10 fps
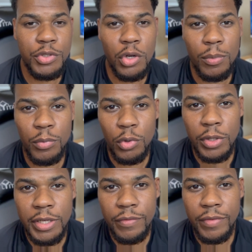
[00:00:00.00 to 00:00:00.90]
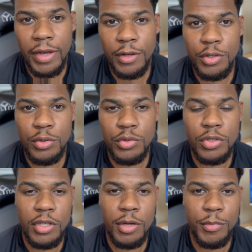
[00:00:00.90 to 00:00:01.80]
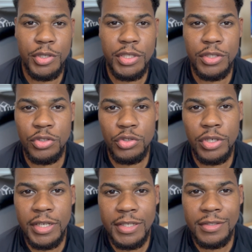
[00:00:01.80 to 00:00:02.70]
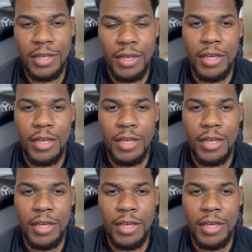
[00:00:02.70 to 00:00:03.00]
are Boolean values, numbers, and strings.